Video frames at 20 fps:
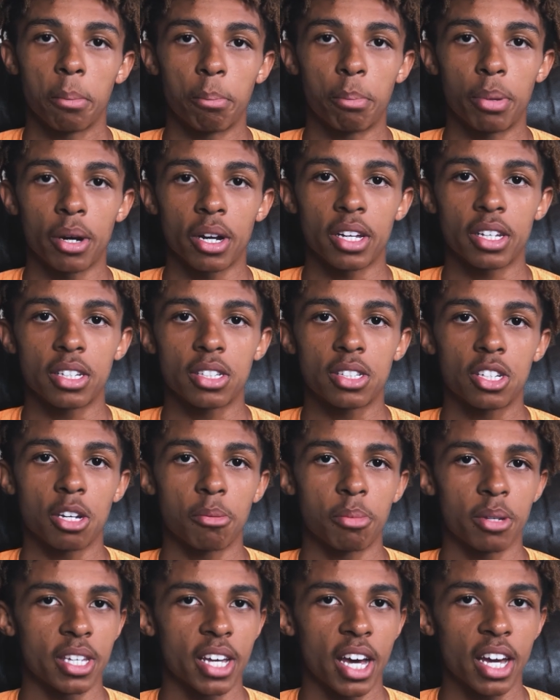but to
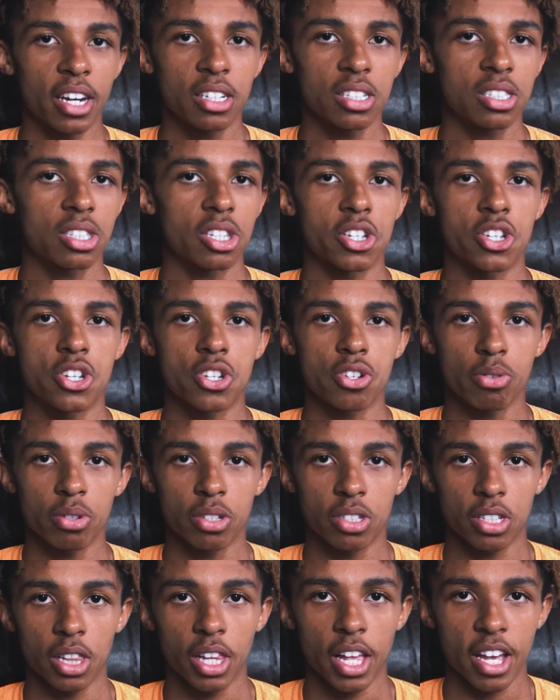be honest, this shoe
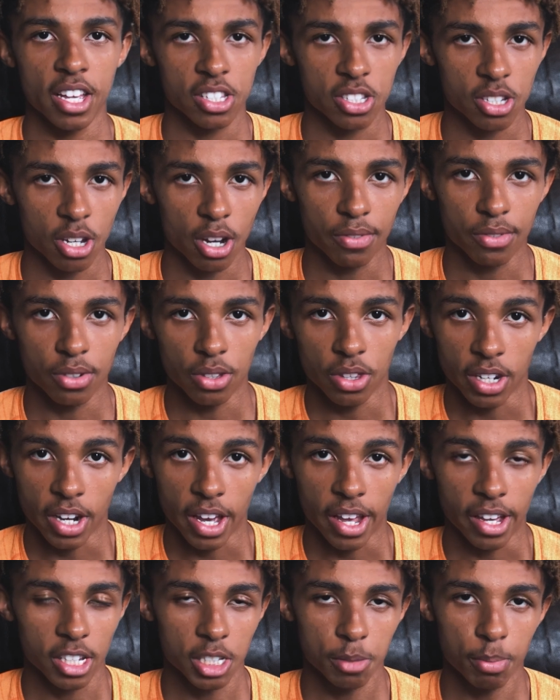is a lot softer than
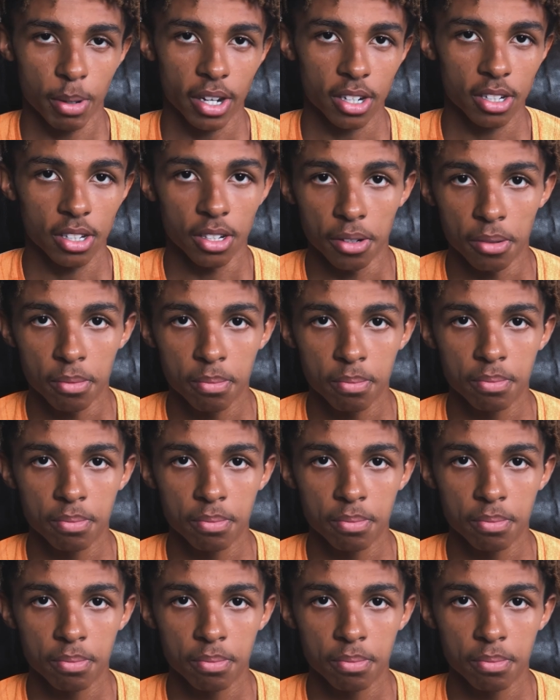I expected.